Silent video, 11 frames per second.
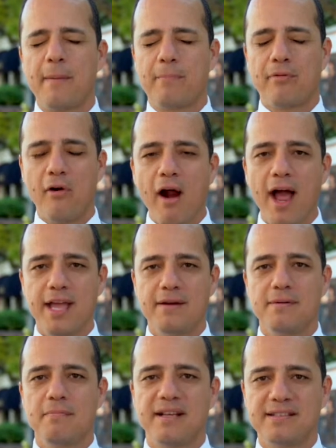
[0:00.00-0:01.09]
I pride
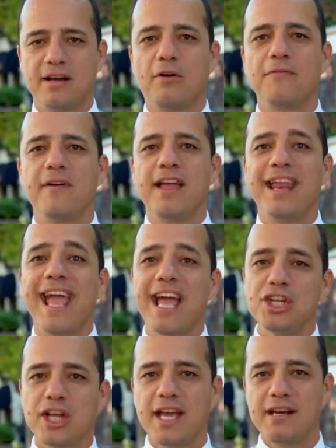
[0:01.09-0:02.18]
myself in
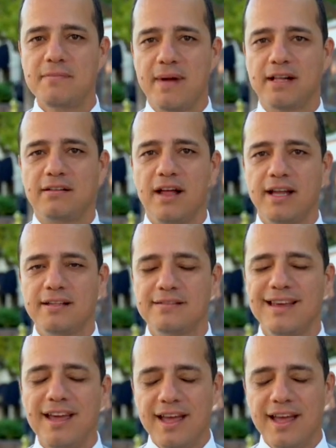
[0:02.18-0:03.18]
educating my clients,